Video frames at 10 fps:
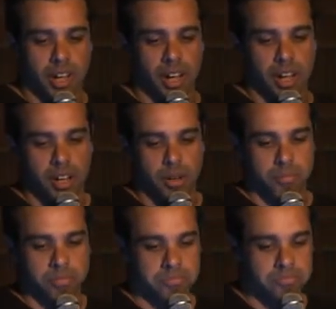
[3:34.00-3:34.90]

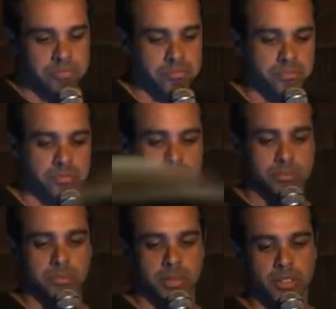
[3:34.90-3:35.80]

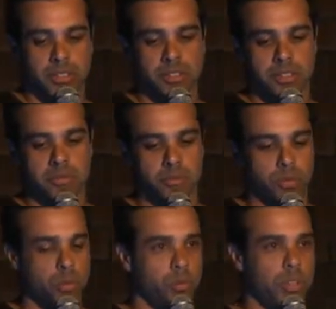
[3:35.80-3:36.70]
But
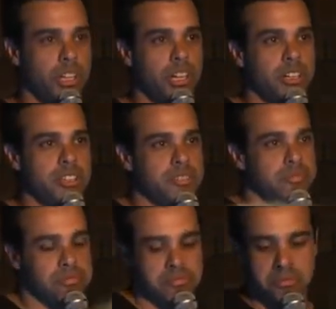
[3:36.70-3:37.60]
we learned
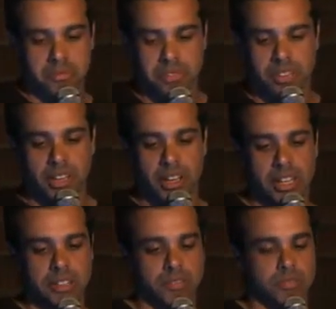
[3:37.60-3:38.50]

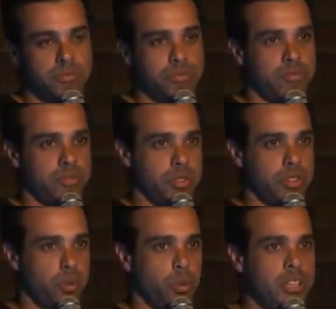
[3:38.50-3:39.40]
that
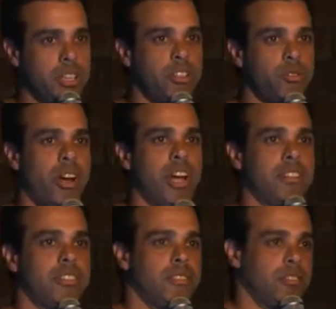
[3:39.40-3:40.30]
we did it
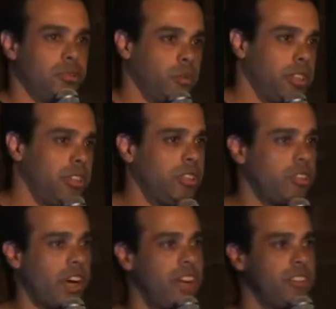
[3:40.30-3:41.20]
right. When
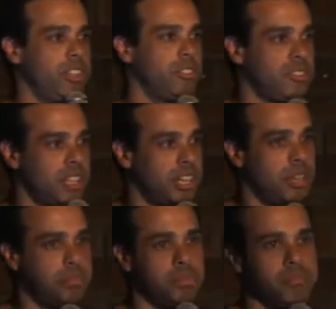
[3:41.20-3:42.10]
you have a new
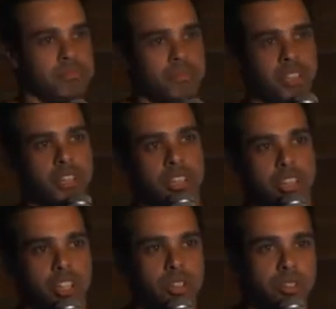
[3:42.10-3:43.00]
startup,
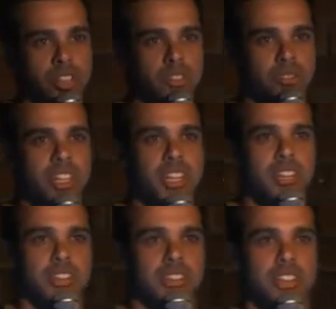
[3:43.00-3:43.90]
you don't
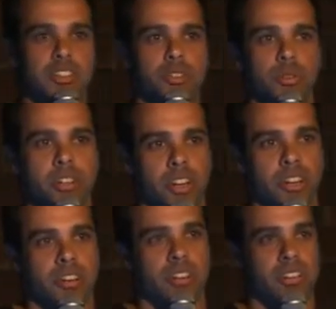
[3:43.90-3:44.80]
really need to
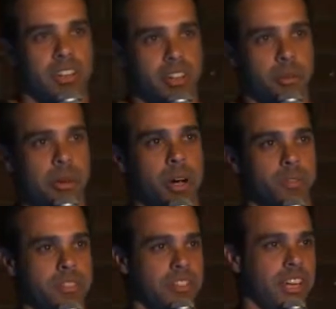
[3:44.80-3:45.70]
care
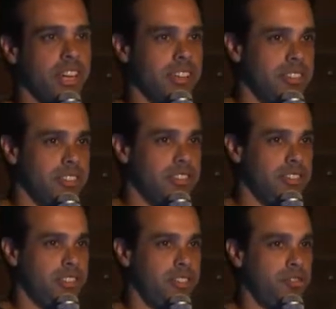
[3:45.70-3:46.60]
about scale.
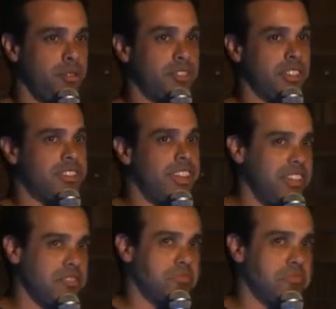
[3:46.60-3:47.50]
If you
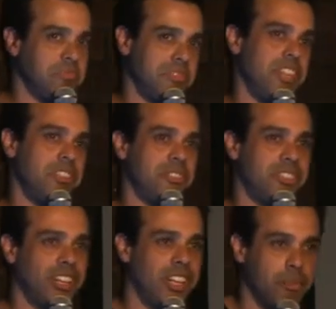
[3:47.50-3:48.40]
succeed, then you
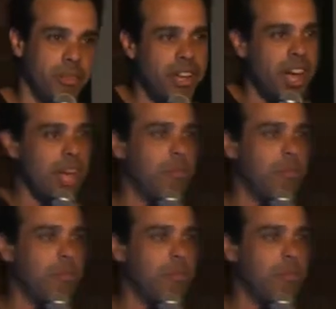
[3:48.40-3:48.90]
scale up. I